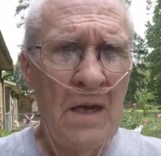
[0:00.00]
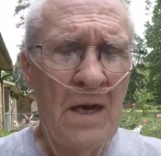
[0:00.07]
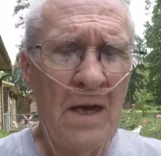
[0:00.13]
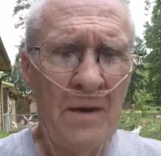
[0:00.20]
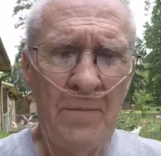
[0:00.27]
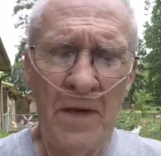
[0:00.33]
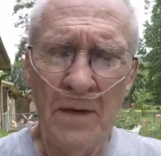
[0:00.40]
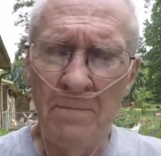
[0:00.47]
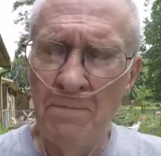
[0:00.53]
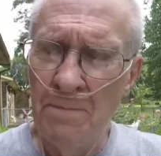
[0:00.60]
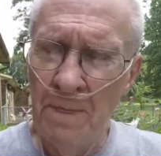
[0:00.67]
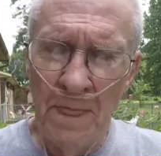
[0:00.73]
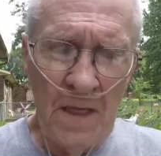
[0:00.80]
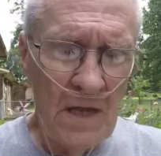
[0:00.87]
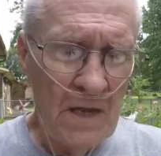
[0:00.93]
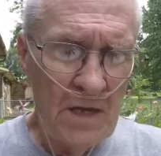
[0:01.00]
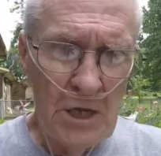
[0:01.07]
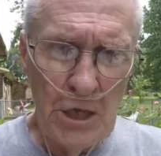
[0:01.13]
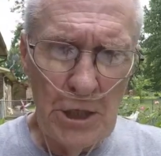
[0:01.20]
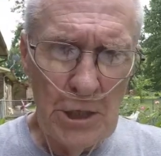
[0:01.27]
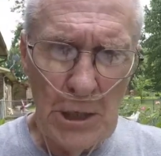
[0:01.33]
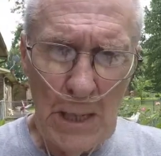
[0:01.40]
I mean,
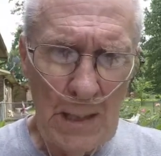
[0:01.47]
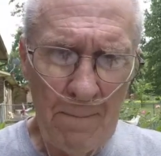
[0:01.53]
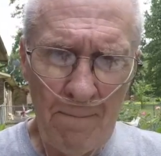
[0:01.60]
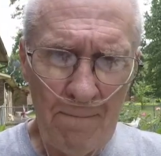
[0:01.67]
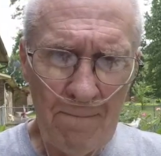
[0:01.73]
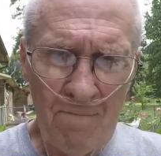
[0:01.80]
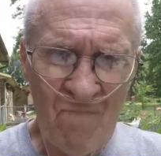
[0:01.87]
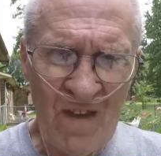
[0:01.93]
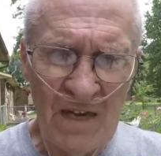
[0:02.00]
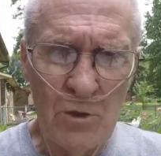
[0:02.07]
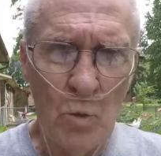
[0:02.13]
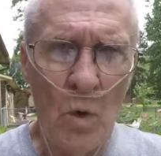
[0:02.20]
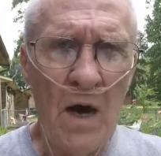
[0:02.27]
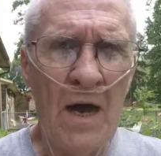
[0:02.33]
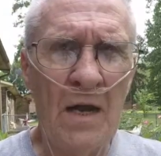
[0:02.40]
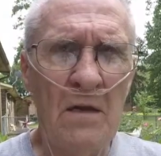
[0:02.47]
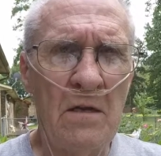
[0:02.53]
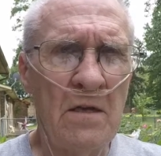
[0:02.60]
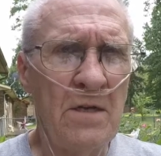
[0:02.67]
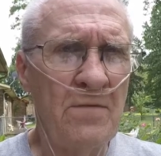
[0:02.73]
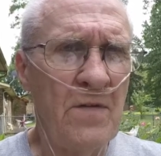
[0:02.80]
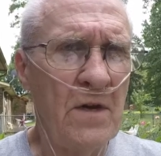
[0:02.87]
it's wild
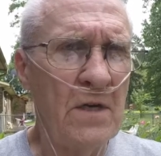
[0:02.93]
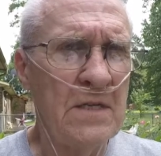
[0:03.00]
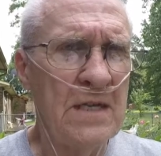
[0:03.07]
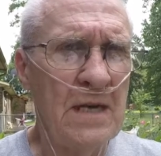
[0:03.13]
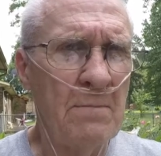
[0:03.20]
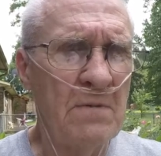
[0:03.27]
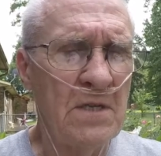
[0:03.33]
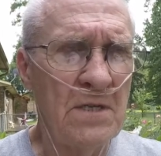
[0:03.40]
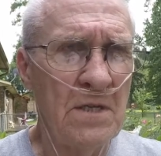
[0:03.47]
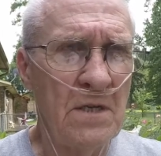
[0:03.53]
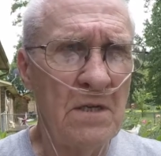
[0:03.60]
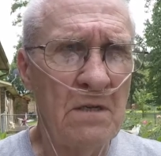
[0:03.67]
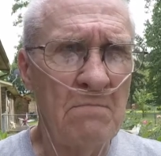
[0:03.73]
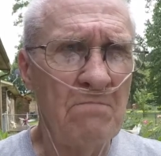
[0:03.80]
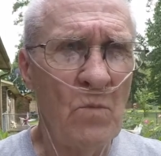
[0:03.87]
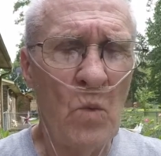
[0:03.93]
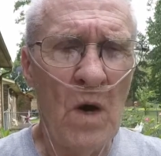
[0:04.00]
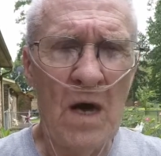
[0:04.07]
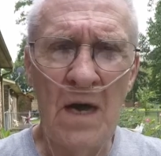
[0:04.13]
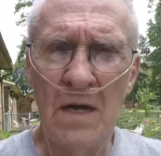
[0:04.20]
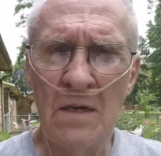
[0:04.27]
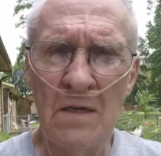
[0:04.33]
as far as I'm concerned.
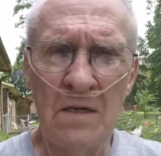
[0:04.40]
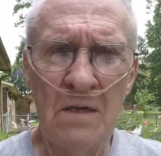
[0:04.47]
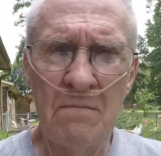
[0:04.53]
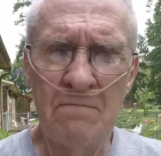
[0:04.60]
Wild.